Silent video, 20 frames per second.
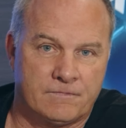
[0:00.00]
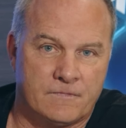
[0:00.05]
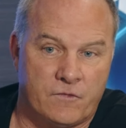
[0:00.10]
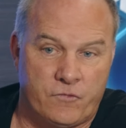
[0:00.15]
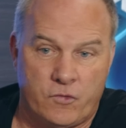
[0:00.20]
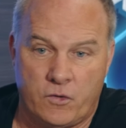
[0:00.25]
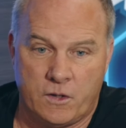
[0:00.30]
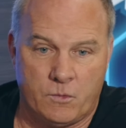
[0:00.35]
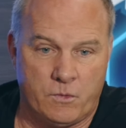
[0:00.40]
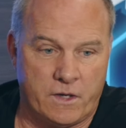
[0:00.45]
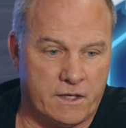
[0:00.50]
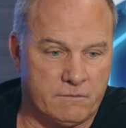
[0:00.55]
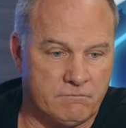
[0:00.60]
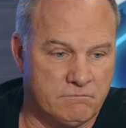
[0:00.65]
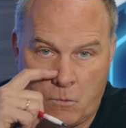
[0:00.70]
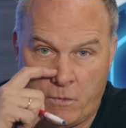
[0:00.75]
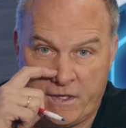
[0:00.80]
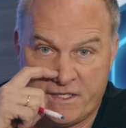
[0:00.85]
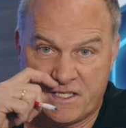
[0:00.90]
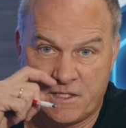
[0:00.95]
If you really want to
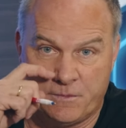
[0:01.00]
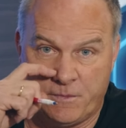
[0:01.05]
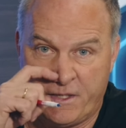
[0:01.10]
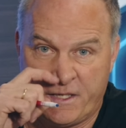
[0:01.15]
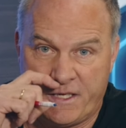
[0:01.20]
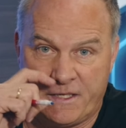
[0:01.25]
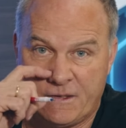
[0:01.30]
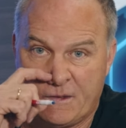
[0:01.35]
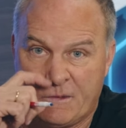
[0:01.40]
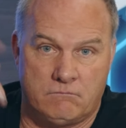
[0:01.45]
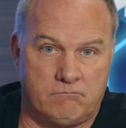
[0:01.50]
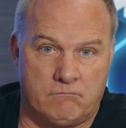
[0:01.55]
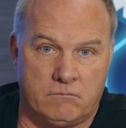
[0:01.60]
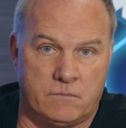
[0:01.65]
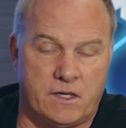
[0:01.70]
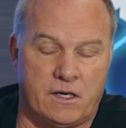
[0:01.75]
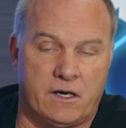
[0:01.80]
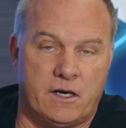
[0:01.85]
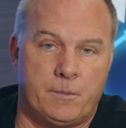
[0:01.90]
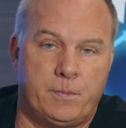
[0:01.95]
waste the money,
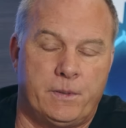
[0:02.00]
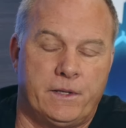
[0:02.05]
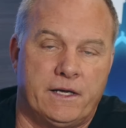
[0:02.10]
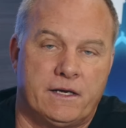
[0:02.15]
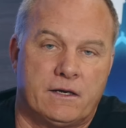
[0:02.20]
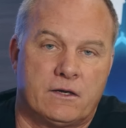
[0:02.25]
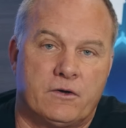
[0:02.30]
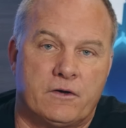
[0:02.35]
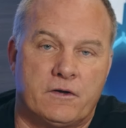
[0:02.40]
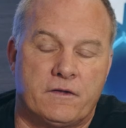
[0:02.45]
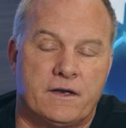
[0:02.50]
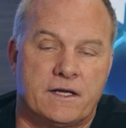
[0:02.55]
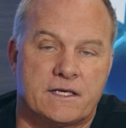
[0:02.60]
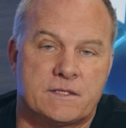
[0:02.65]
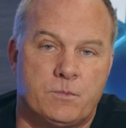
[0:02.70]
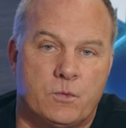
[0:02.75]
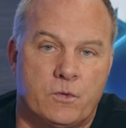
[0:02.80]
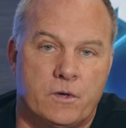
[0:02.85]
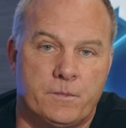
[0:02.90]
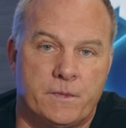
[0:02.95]
get on a plane and go to the
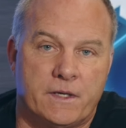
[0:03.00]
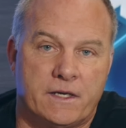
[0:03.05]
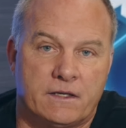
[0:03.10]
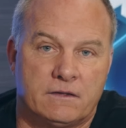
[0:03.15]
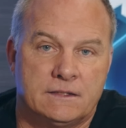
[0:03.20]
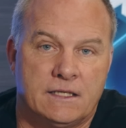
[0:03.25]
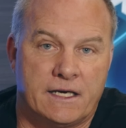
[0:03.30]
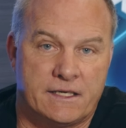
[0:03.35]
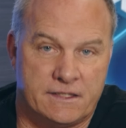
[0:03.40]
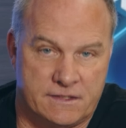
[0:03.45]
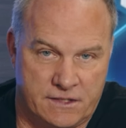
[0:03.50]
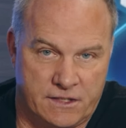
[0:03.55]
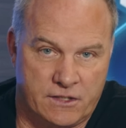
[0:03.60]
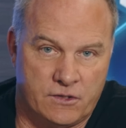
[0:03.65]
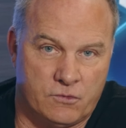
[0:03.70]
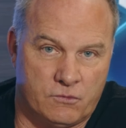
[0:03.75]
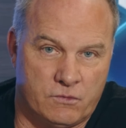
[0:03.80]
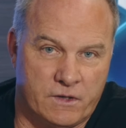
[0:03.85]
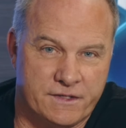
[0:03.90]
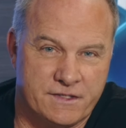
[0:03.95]
next board meeting. I can tell you
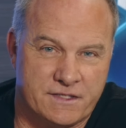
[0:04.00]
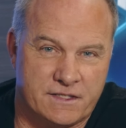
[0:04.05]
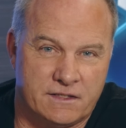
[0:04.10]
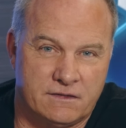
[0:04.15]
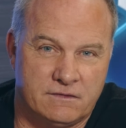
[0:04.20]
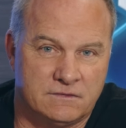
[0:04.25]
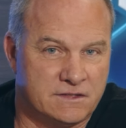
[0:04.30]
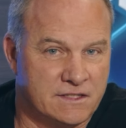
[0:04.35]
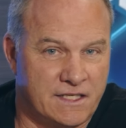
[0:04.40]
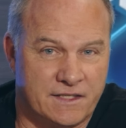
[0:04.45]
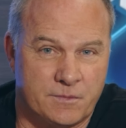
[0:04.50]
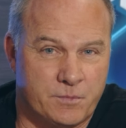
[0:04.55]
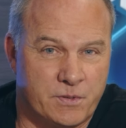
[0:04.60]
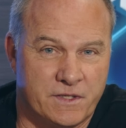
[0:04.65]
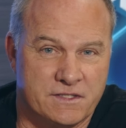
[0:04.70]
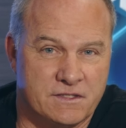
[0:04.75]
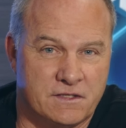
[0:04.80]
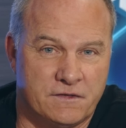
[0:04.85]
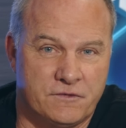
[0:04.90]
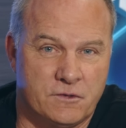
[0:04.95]
who runs it. It's not the
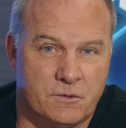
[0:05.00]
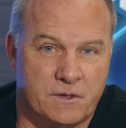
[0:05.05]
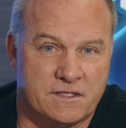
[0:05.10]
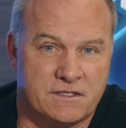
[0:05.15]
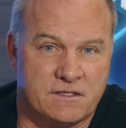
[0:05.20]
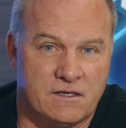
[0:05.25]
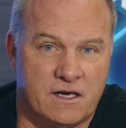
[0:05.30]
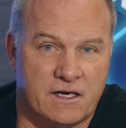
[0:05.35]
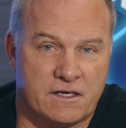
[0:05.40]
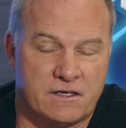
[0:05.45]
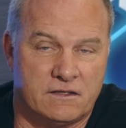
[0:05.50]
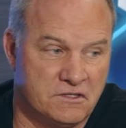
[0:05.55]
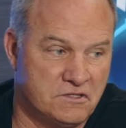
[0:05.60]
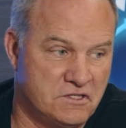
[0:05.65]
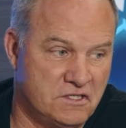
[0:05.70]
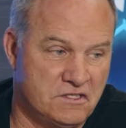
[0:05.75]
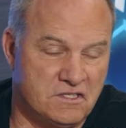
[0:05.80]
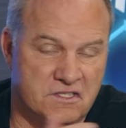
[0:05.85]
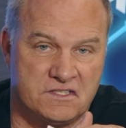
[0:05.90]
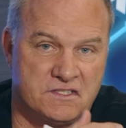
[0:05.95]
president of U.S. Soccer.
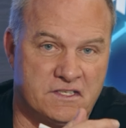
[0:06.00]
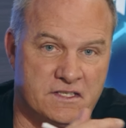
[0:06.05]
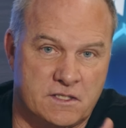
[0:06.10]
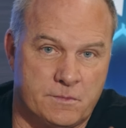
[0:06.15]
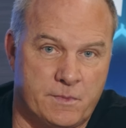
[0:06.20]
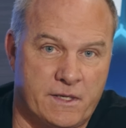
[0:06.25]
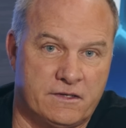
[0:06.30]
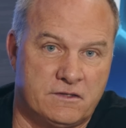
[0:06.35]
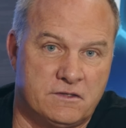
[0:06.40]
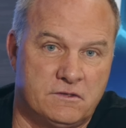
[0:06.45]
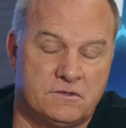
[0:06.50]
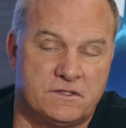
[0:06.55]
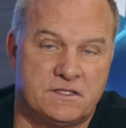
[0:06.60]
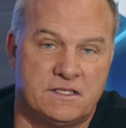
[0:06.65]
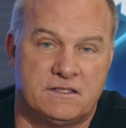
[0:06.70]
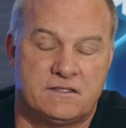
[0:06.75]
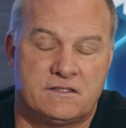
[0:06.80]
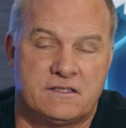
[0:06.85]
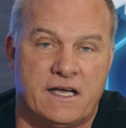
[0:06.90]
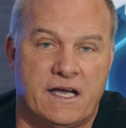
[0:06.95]
She just sits about 2
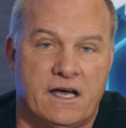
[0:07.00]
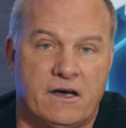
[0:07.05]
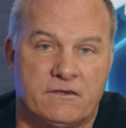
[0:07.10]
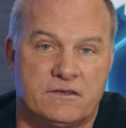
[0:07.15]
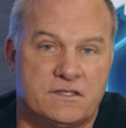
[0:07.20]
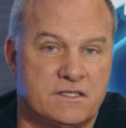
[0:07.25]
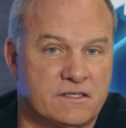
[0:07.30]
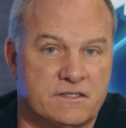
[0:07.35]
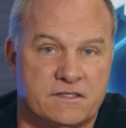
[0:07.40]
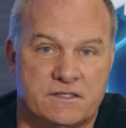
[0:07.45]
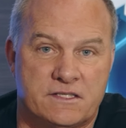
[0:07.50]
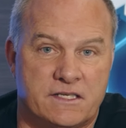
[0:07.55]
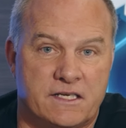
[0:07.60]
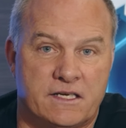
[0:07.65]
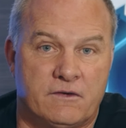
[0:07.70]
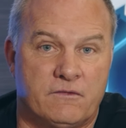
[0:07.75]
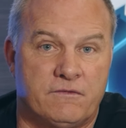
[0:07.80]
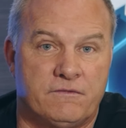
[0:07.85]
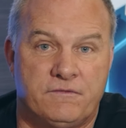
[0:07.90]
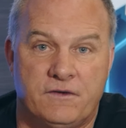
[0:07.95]
seats down. She doesn't say
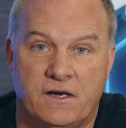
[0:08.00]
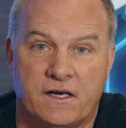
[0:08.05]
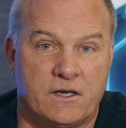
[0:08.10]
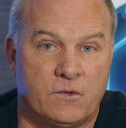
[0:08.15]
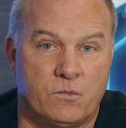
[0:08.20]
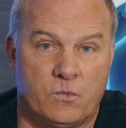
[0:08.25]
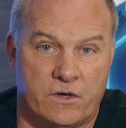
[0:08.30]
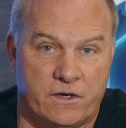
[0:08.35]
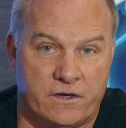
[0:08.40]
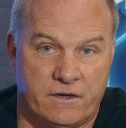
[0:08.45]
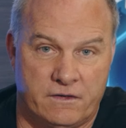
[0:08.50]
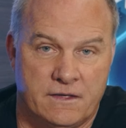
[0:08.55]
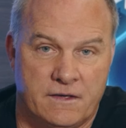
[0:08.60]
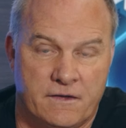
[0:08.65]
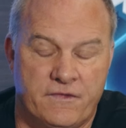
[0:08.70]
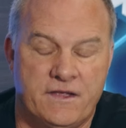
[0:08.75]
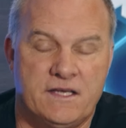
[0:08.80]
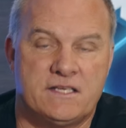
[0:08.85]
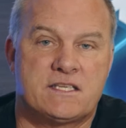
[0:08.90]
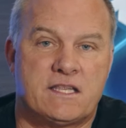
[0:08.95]
a fucking word.
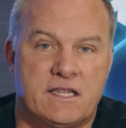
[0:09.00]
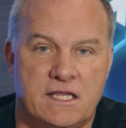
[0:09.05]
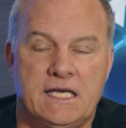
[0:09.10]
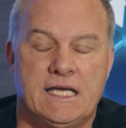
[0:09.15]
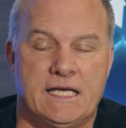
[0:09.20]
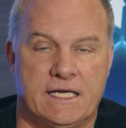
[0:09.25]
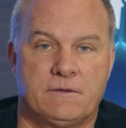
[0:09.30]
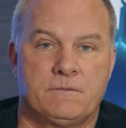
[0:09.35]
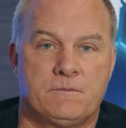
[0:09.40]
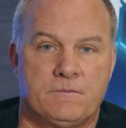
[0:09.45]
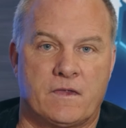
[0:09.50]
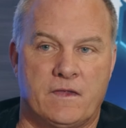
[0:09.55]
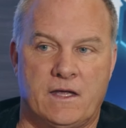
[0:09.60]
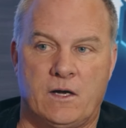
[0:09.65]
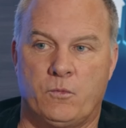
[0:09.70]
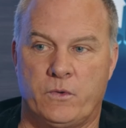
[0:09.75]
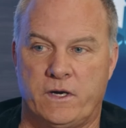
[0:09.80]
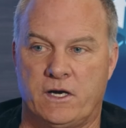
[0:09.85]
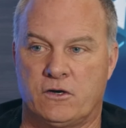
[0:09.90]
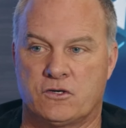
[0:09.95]
This thing
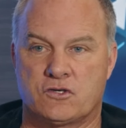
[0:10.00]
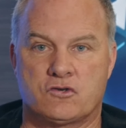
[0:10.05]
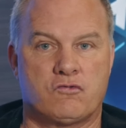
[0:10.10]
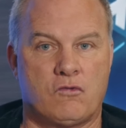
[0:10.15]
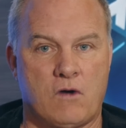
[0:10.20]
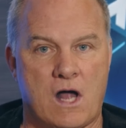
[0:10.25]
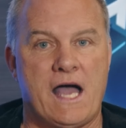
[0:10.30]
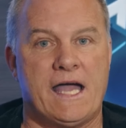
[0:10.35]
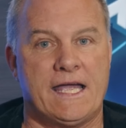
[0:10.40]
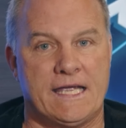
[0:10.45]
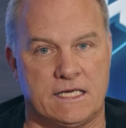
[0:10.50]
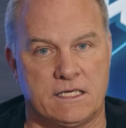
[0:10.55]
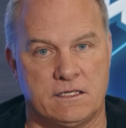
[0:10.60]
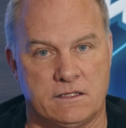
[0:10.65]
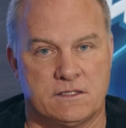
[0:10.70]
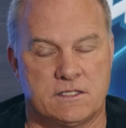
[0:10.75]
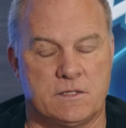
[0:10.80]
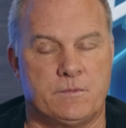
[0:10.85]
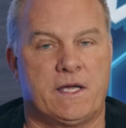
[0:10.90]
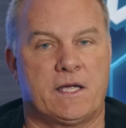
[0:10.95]
that we are trying
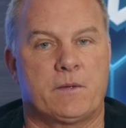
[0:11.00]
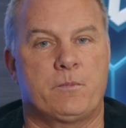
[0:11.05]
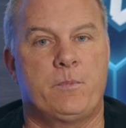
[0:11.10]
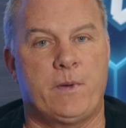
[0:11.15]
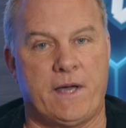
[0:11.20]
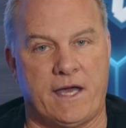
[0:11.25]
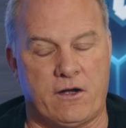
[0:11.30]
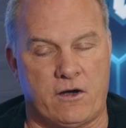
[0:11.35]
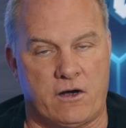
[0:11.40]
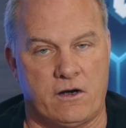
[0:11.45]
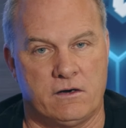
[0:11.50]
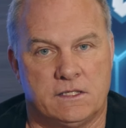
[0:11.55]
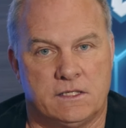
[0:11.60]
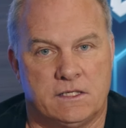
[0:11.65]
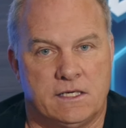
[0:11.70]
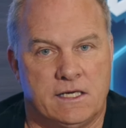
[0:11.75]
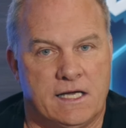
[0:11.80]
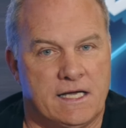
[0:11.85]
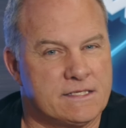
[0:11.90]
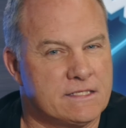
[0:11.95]
to make better
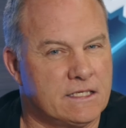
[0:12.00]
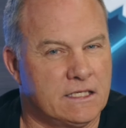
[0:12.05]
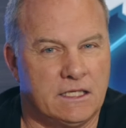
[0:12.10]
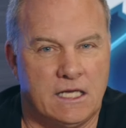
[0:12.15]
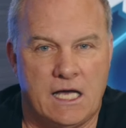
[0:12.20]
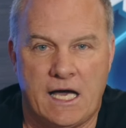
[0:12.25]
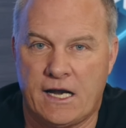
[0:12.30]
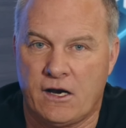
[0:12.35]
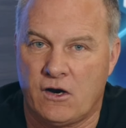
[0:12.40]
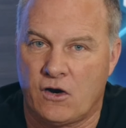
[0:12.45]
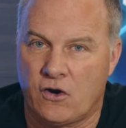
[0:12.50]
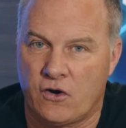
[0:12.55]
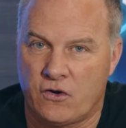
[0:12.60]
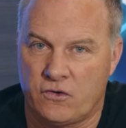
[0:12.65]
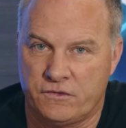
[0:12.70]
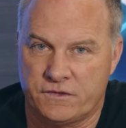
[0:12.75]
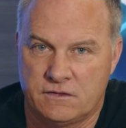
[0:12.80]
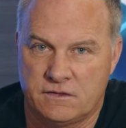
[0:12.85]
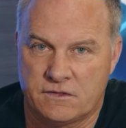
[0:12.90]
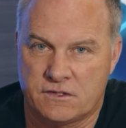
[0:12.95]
has a lot of
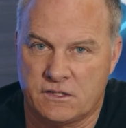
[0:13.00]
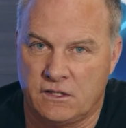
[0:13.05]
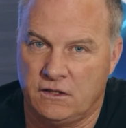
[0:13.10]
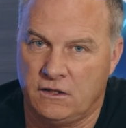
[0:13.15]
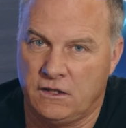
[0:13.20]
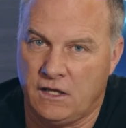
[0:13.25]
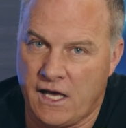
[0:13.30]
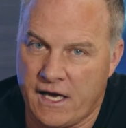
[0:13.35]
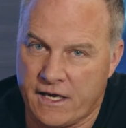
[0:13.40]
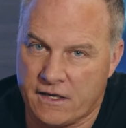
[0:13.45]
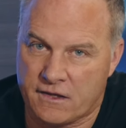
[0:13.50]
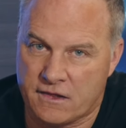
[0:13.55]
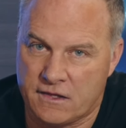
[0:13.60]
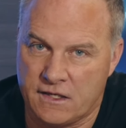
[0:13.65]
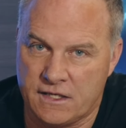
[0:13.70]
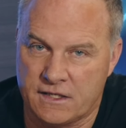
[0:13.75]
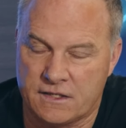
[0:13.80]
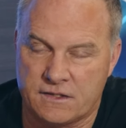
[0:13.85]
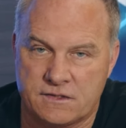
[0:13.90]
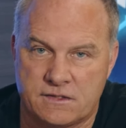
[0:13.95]
hurdles. There's a lot of
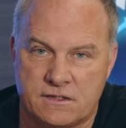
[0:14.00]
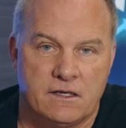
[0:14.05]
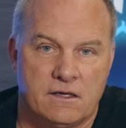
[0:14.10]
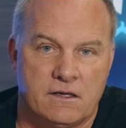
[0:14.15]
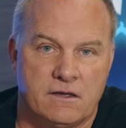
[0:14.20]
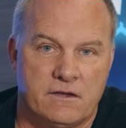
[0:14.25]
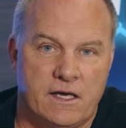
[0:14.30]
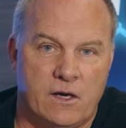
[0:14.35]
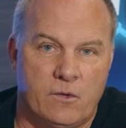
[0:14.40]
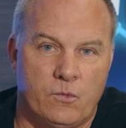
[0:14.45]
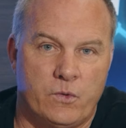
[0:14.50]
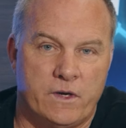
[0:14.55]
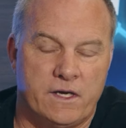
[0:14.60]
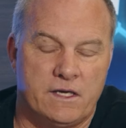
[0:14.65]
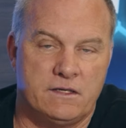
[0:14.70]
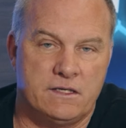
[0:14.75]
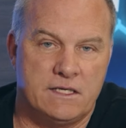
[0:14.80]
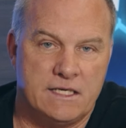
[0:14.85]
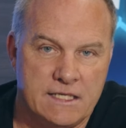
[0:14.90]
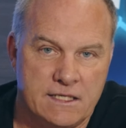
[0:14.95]
things that we
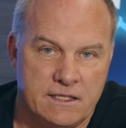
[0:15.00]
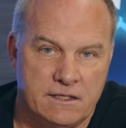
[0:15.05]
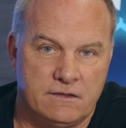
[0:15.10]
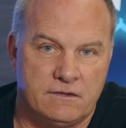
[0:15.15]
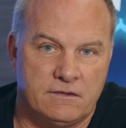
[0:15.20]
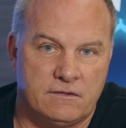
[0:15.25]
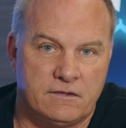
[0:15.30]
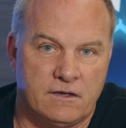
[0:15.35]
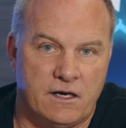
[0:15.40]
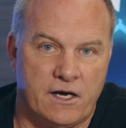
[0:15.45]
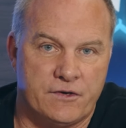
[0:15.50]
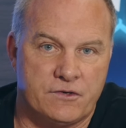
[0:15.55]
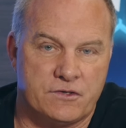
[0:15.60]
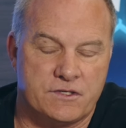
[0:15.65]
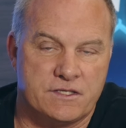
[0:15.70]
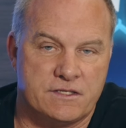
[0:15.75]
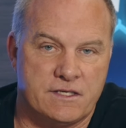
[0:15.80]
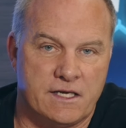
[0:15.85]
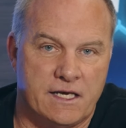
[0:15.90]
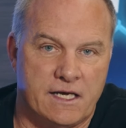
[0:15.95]
need to
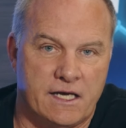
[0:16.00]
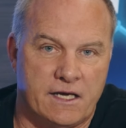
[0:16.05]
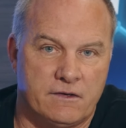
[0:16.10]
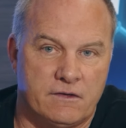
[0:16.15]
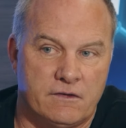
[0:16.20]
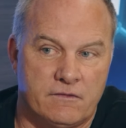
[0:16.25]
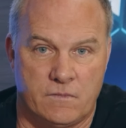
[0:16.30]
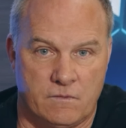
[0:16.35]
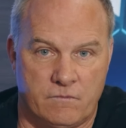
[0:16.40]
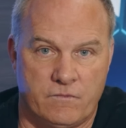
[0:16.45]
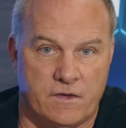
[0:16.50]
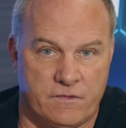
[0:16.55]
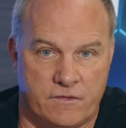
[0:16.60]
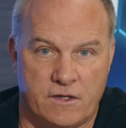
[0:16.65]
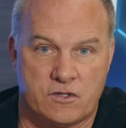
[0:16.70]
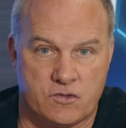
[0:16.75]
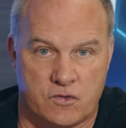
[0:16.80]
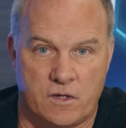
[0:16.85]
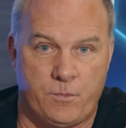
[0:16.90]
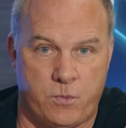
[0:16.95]
understand that
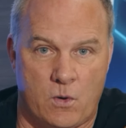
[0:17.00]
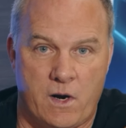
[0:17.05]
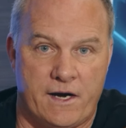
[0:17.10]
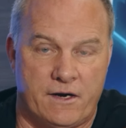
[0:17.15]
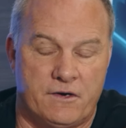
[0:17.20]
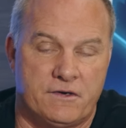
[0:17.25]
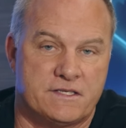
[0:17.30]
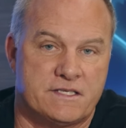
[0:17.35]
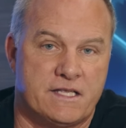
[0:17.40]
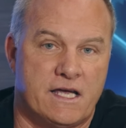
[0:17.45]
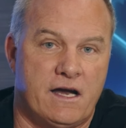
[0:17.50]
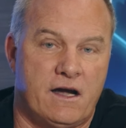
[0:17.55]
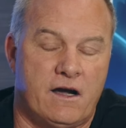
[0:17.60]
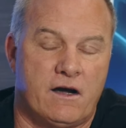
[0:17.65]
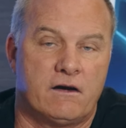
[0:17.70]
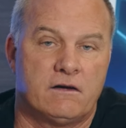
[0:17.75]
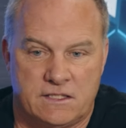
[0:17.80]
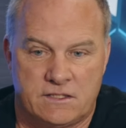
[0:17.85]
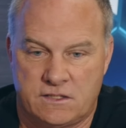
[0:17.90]
the tripwire is there.